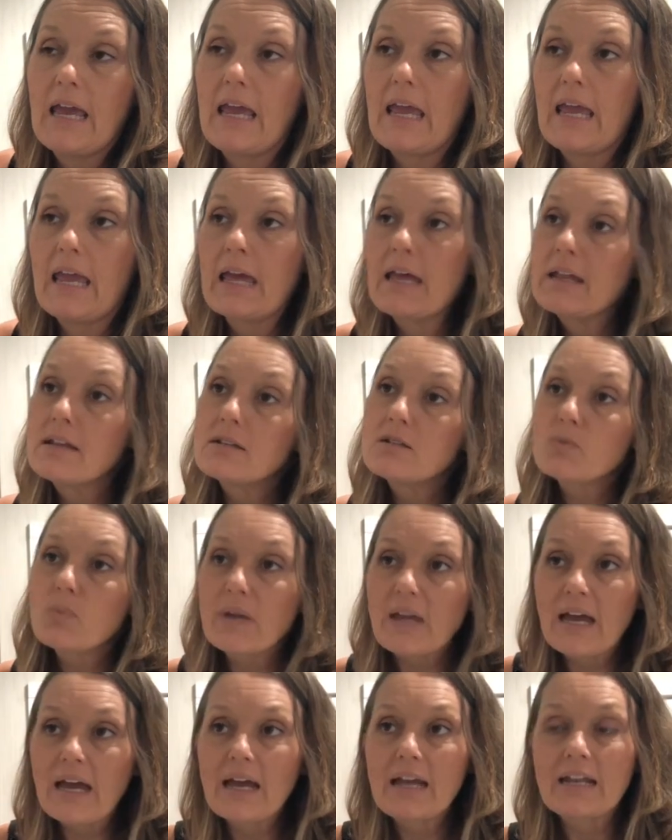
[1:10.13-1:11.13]
and we
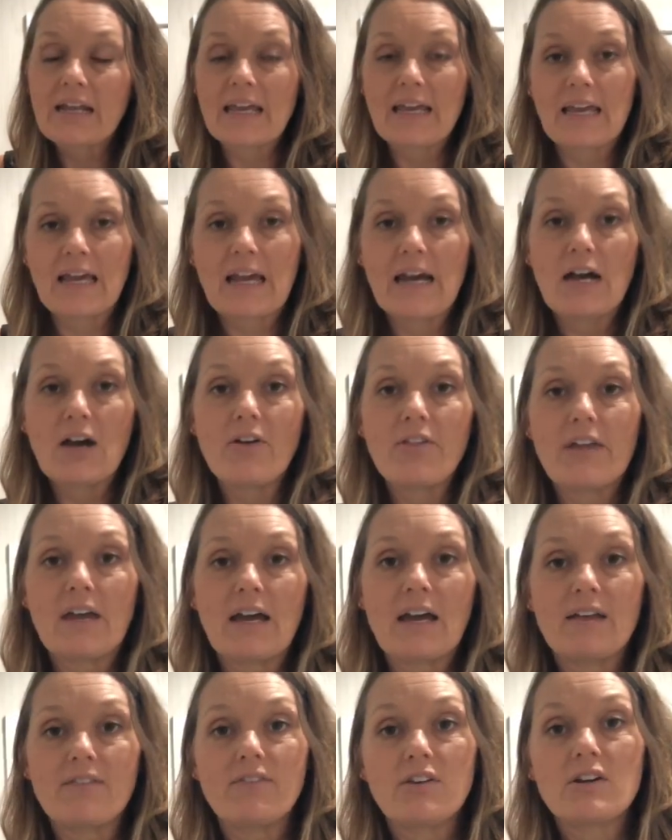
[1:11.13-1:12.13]
had a cow that
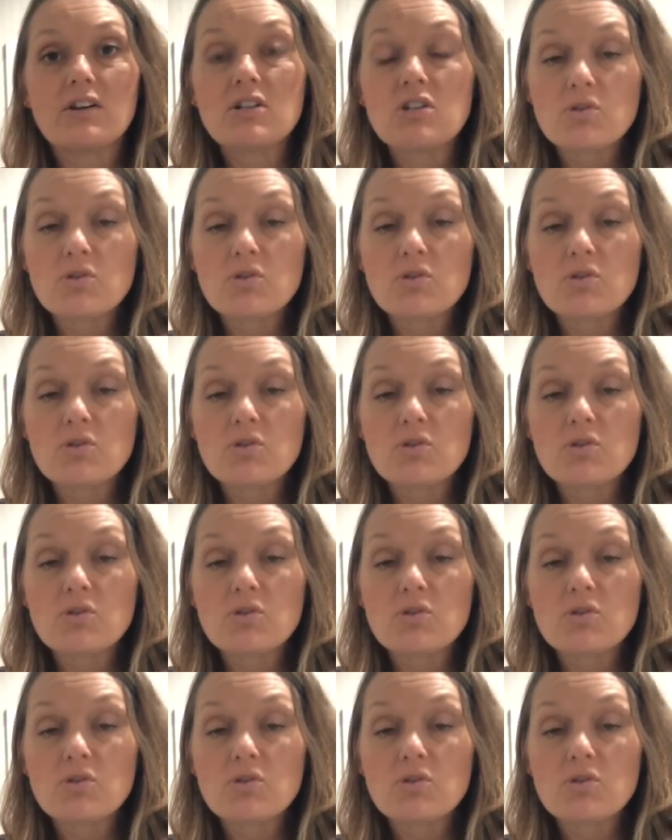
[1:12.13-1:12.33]
had very